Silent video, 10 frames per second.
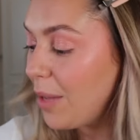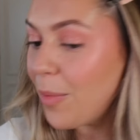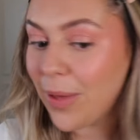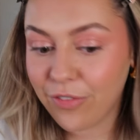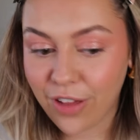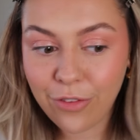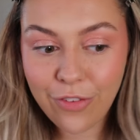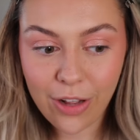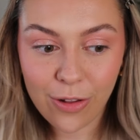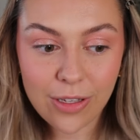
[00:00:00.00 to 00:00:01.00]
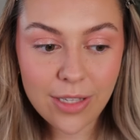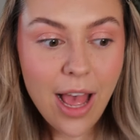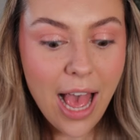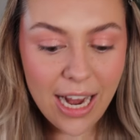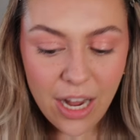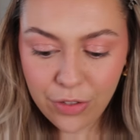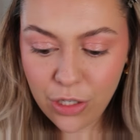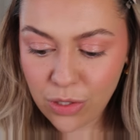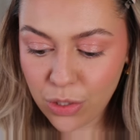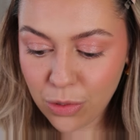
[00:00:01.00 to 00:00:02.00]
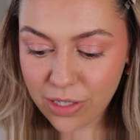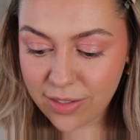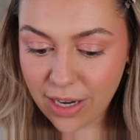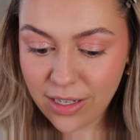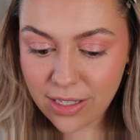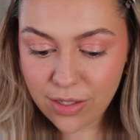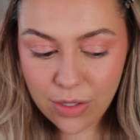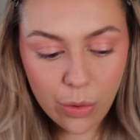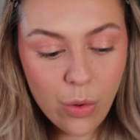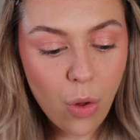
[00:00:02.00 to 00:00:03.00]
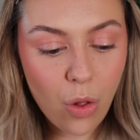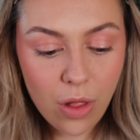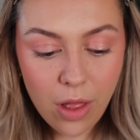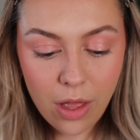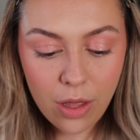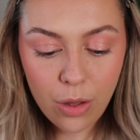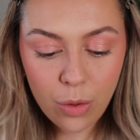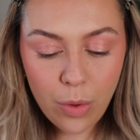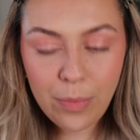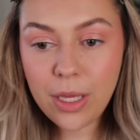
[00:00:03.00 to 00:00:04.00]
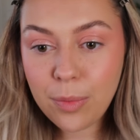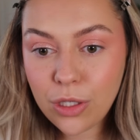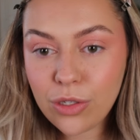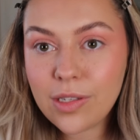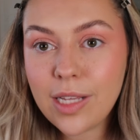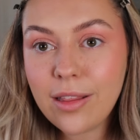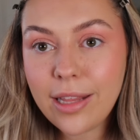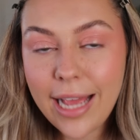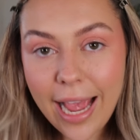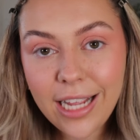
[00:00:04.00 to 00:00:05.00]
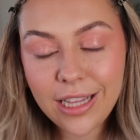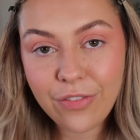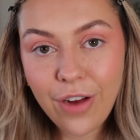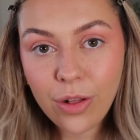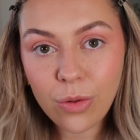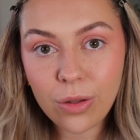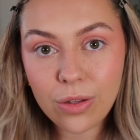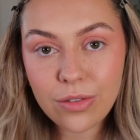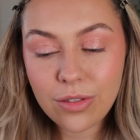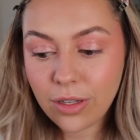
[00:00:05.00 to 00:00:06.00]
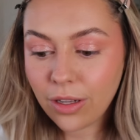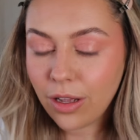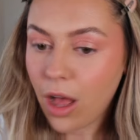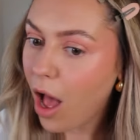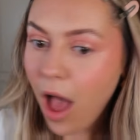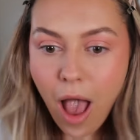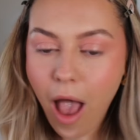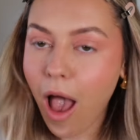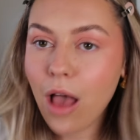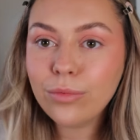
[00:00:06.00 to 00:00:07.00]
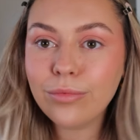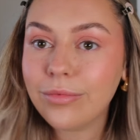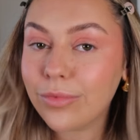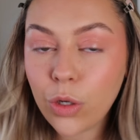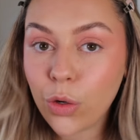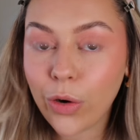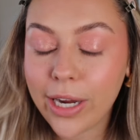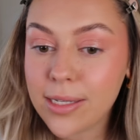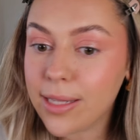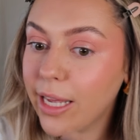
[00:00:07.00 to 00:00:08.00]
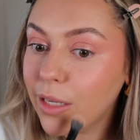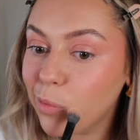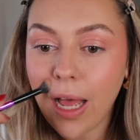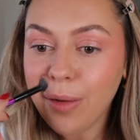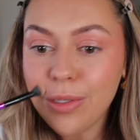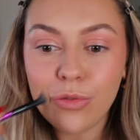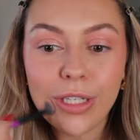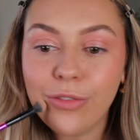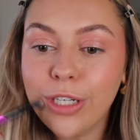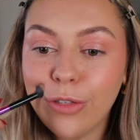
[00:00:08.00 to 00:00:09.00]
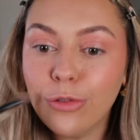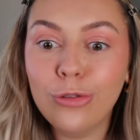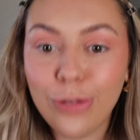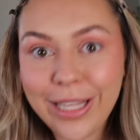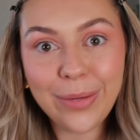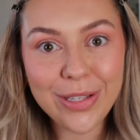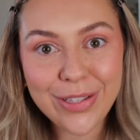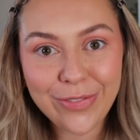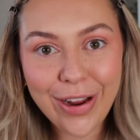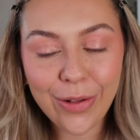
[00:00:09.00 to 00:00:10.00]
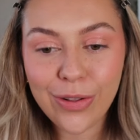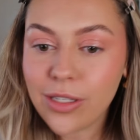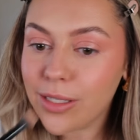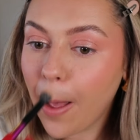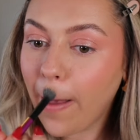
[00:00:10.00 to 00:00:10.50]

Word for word: I am a big fan of freckles. I never used to understand in school when people used to say that they hated their freckles. Crazy. I always really, really, really wanted freckles.